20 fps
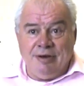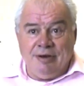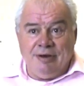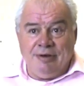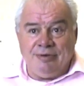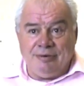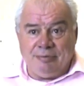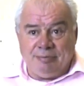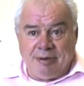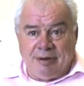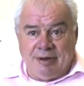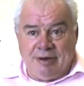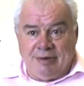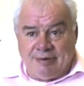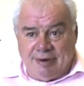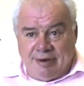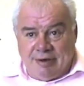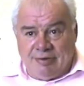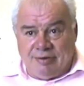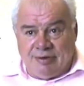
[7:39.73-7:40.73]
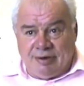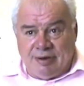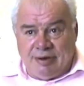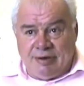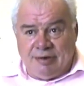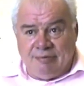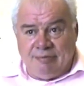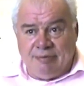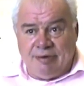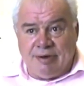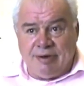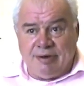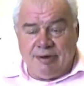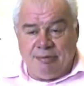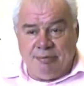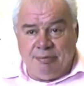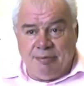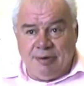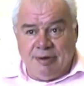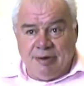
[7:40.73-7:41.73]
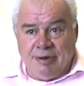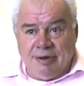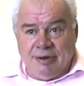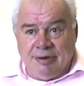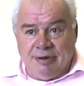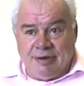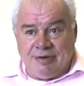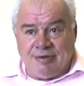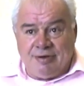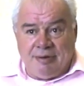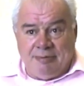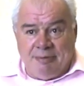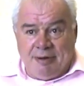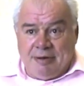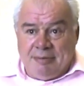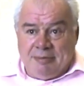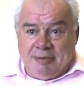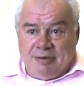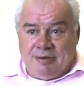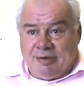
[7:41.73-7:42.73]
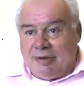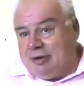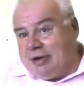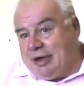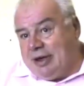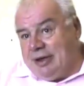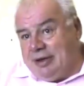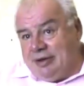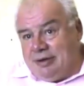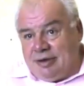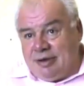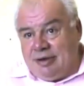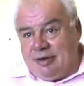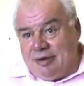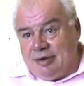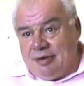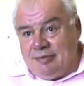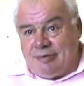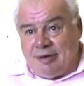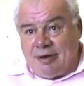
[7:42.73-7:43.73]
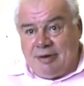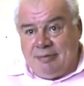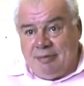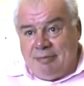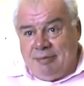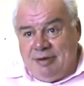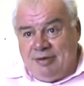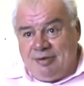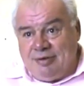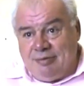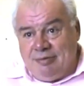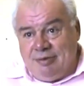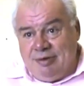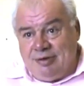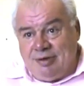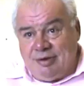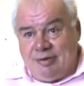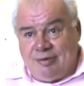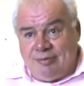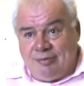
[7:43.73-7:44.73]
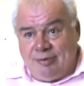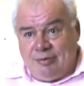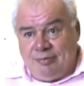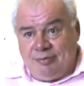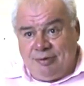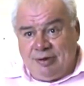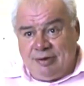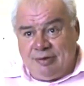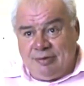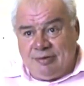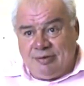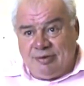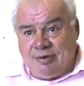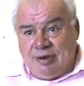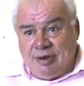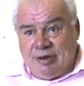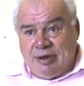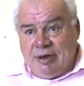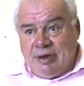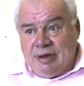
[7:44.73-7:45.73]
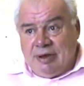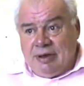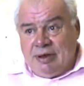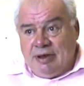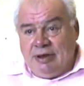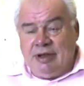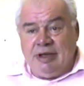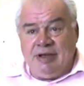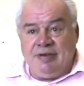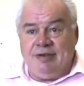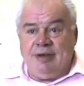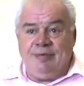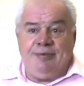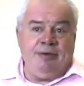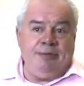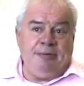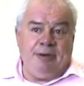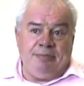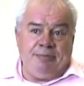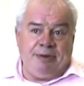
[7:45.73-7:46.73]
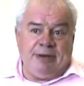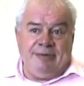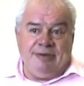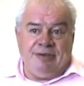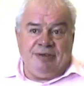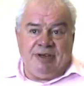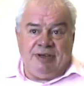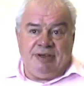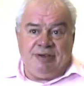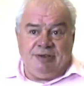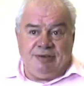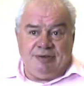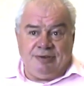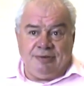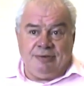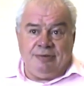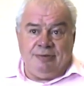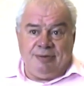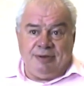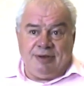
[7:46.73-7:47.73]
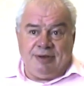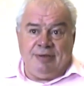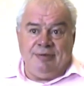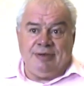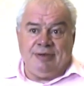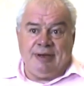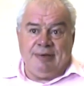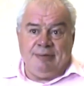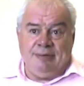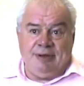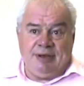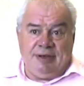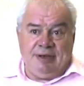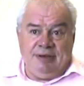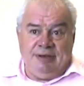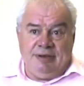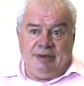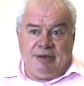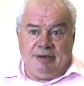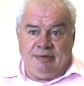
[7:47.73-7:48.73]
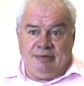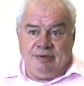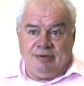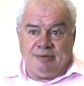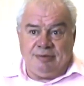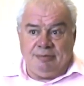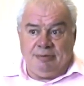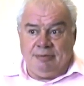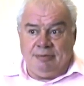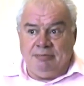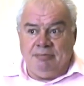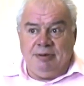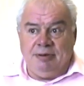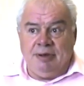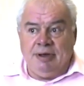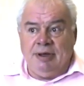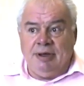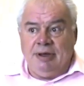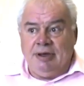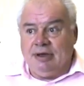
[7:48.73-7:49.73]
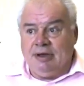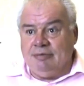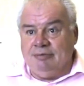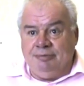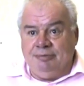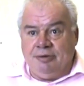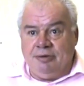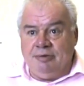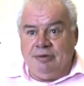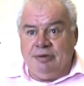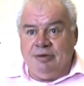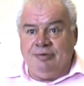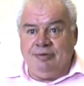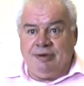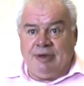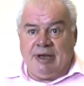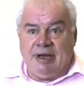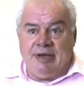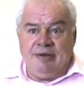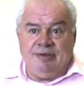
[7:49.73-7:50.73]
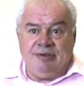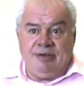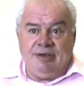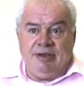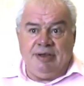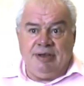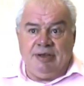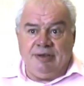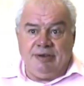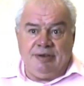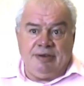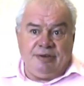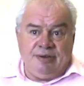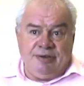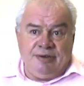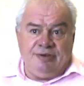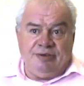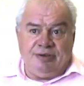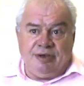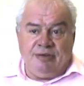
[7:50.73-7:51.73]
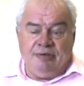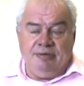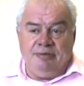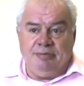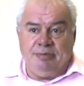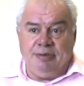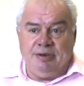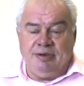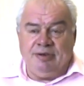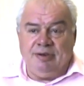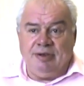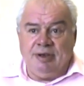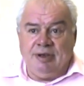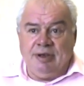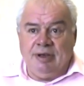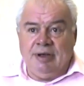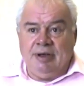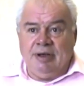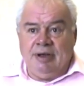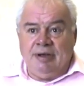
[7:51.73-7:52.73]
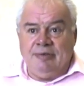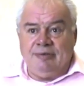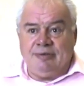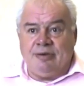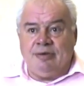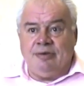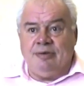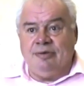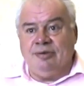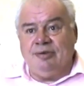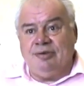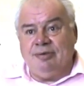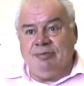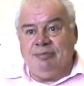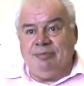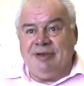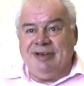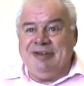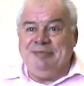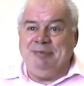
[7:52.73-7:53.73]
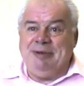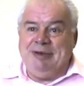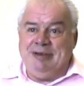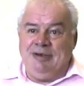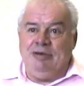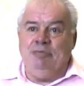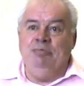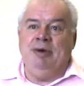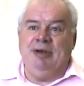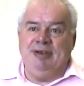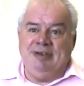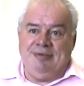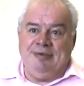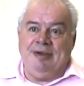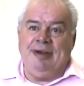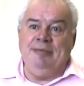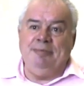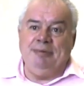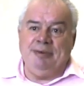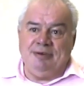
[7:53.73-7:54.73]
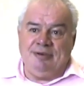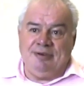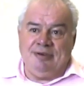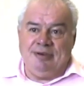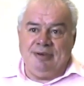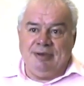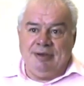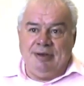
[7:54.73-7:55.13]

supply of housing. Because at the moment, okay, the Environment Minister rezones a few fields, and then it's left up to the private sector to sort themselves out with it, and some of them come forward for housing, others don't, but of course it's being done by developers